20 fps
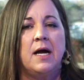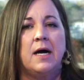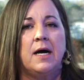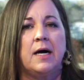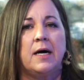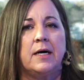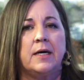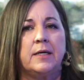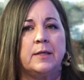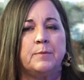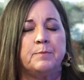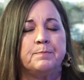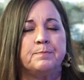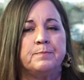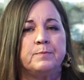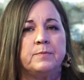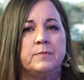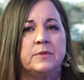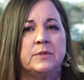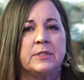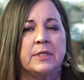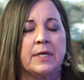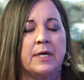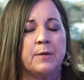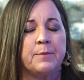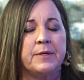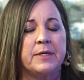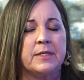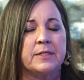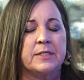to get
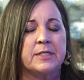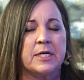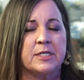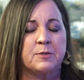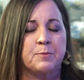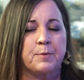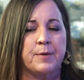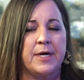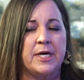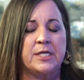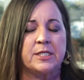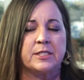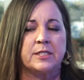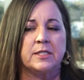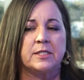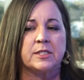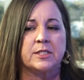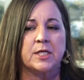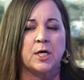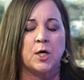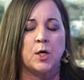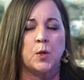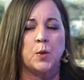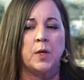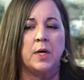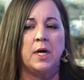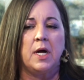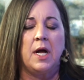rid of the desperation. And so